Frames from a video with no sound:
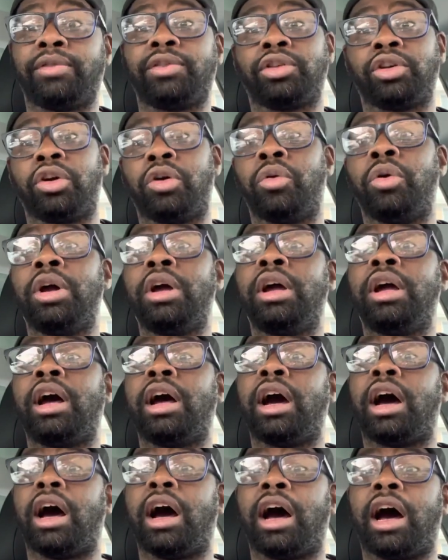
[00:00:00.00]
So
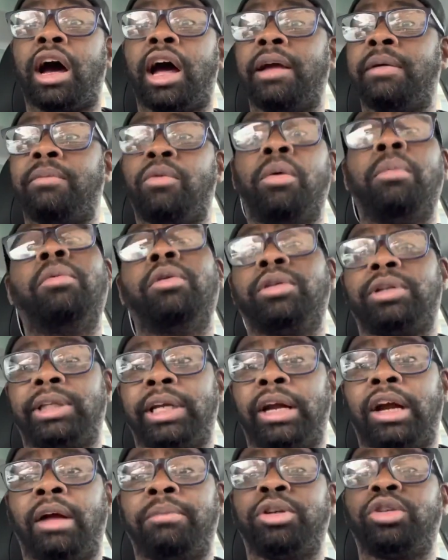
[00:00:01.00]
I'm almost
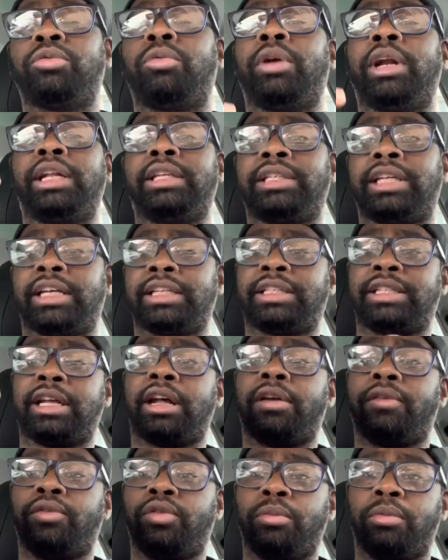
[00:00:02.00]
there. I just want to test it
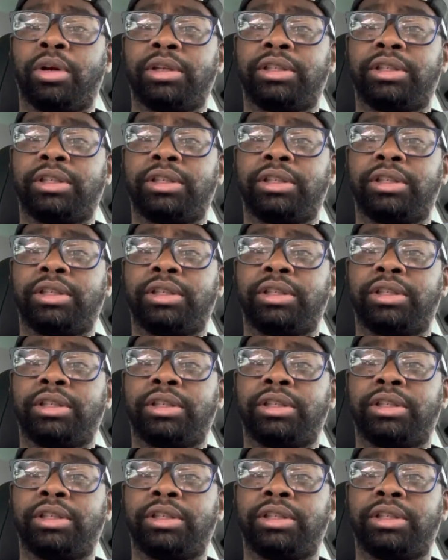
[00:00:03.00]
out a few more